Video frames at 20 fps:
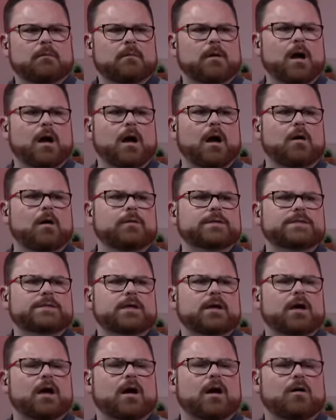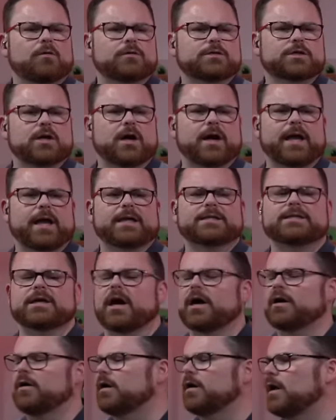Oh, it's oh sorry, it's a
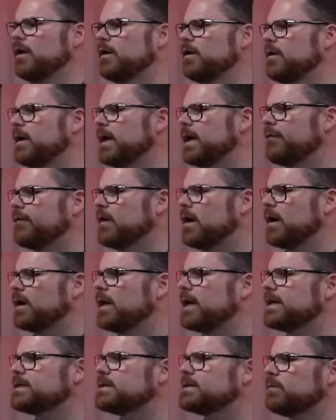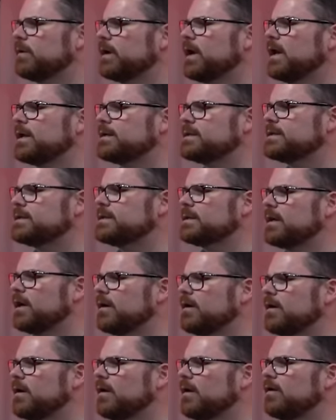hundred dollar new gift card, guys. Regardless, it's a
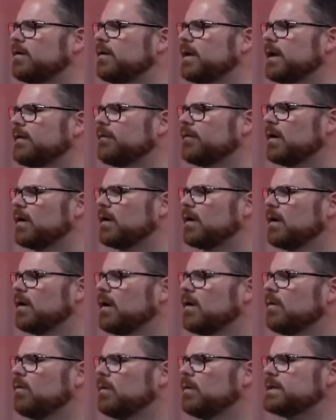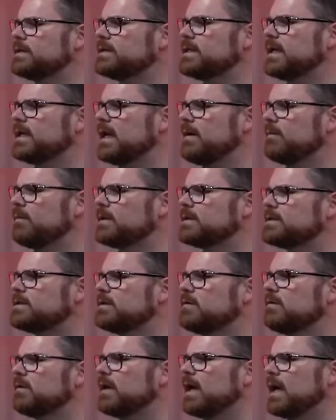hundred dollar new gift card. What is the name of this
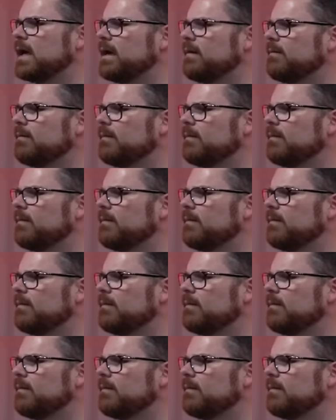new game?